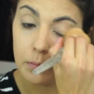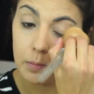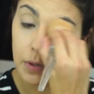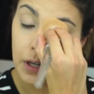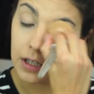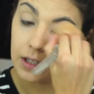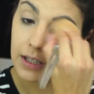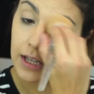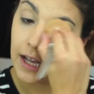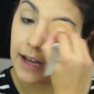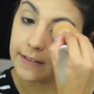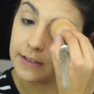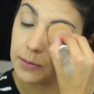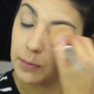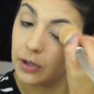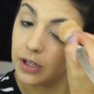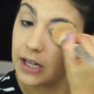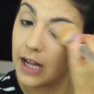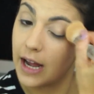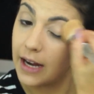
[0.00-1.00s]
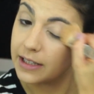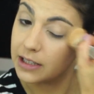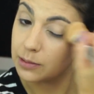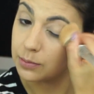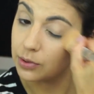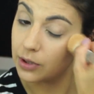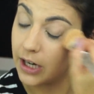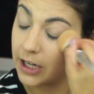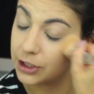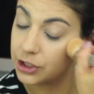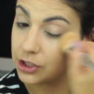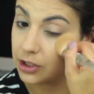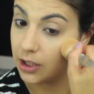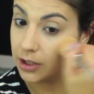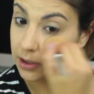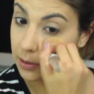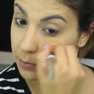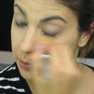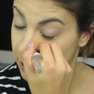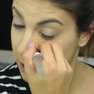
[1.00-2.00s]
barely have to put any pressure
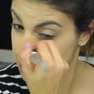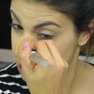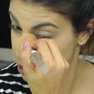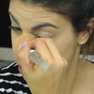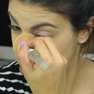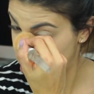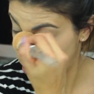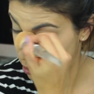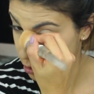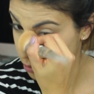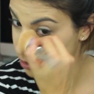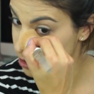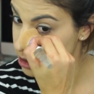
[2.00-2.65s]
on the brush too,